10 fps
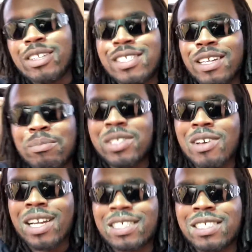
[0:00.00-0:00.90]
or something
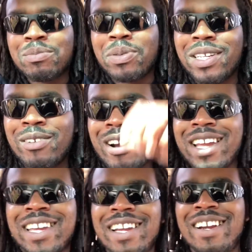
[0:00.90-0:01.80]
so I could just put it right
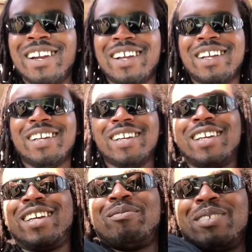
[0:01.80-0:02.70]
here
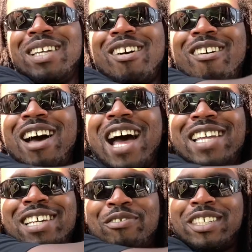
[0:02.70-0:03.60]
and be all high
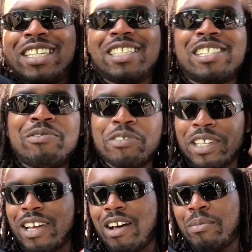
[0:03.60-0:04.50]
definition for
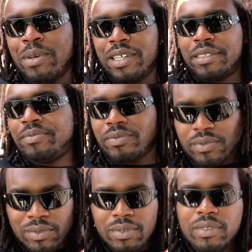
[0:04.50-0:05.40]
y'all. But
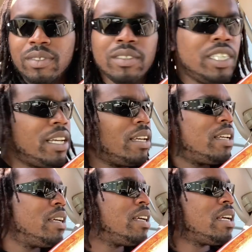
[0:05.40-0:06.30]
yeah,
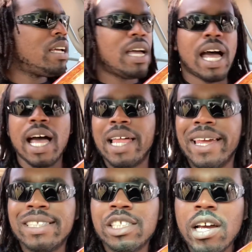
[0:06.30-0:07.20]
I'll
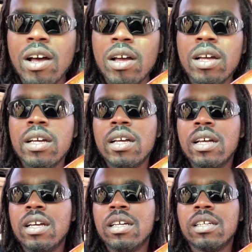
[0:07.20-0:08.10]
holler at y'all.
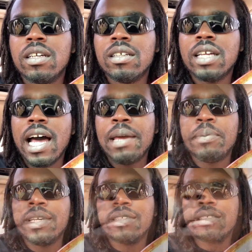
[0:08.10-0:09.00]

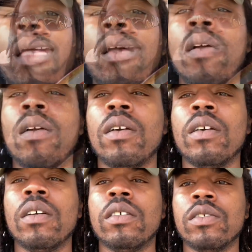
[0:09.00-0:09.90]
Hypebees, hypebees.
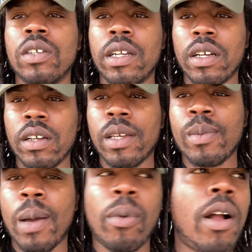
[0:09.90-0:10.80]
Trying to go get
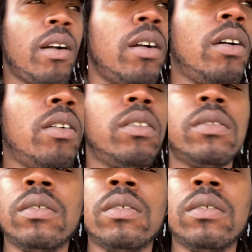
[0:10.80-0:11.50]
my Bronco.